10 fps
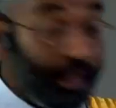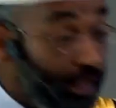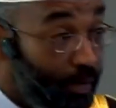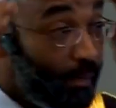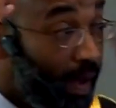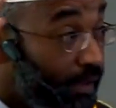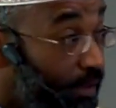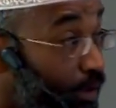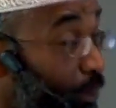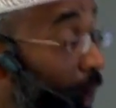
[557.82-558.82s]
Can you
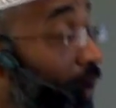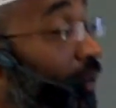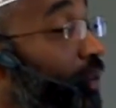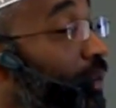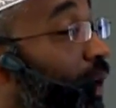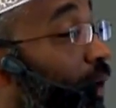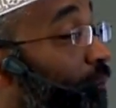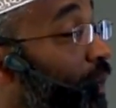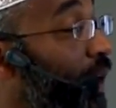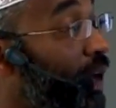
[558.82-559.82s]
imagine, subhanAllah?
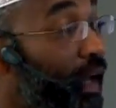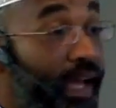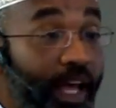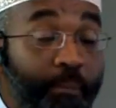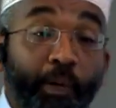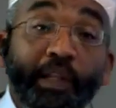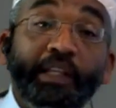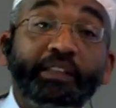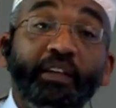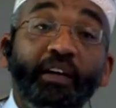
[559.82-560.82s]
a
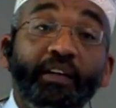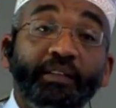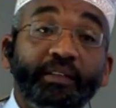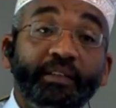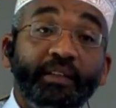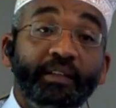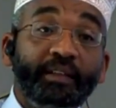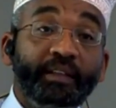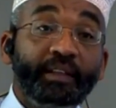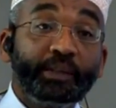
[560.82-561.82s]
police car
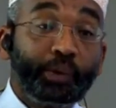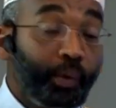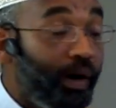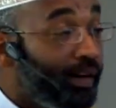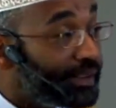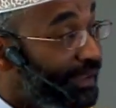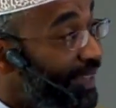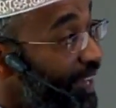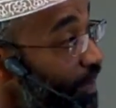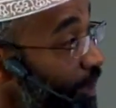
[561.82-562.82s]
to guard an
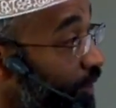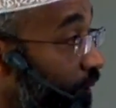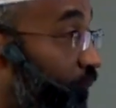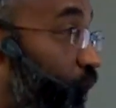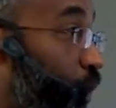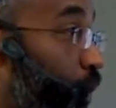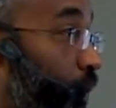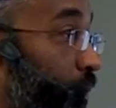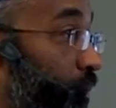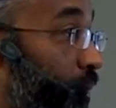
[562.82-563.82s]
elementary
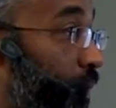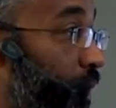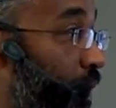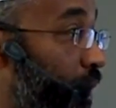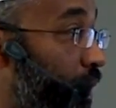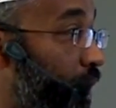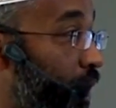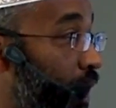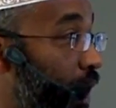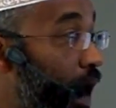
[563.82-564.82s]
school.
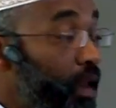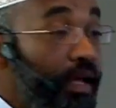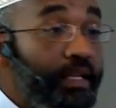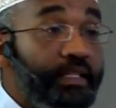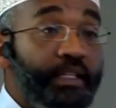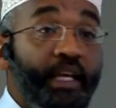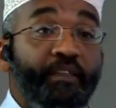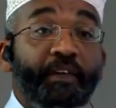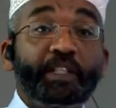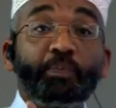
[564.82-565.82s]
And as
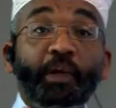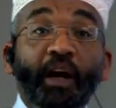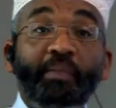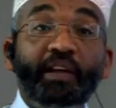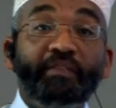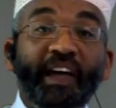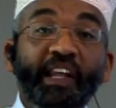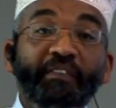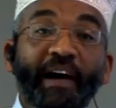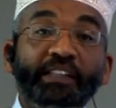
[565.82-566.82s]
if it's becoming
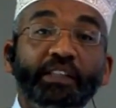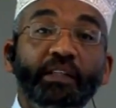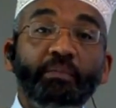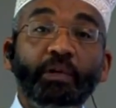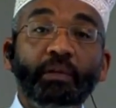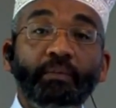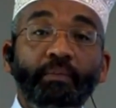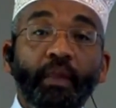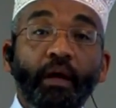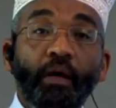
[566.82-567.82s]
very fashionable,
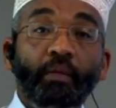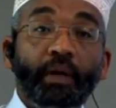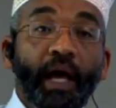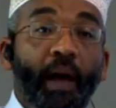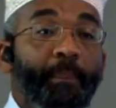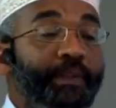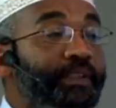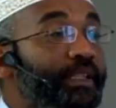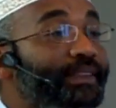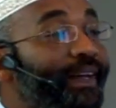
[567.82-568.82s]
what
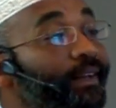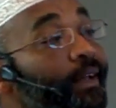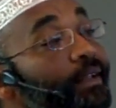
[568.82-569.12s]
happens is that